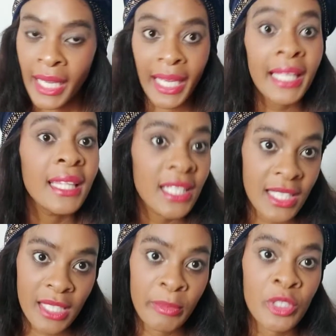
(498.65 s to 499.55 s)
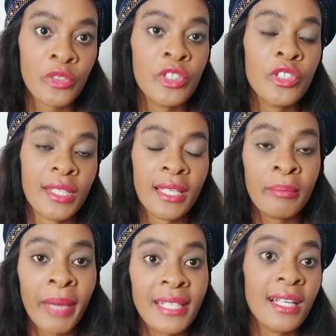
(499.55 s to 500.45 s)
in the testamentary trust that
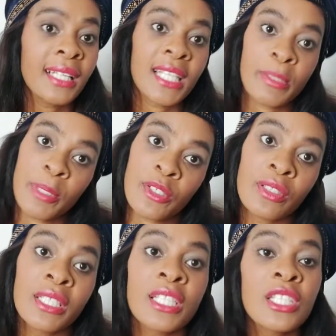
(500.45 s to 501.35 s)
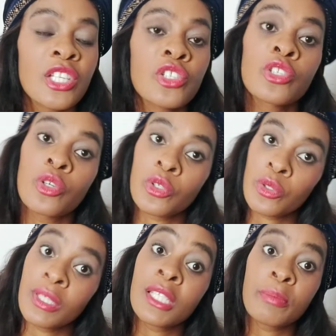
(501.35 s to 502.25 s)
my child has special needs, they should go
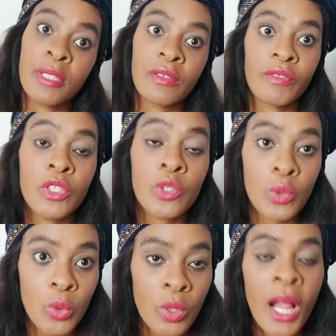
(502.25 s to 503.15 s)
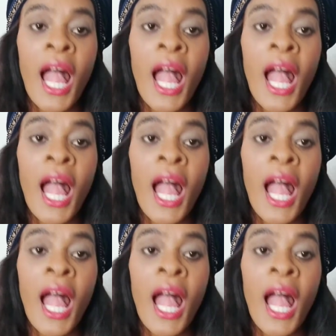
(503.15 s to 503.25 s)
to the specific school,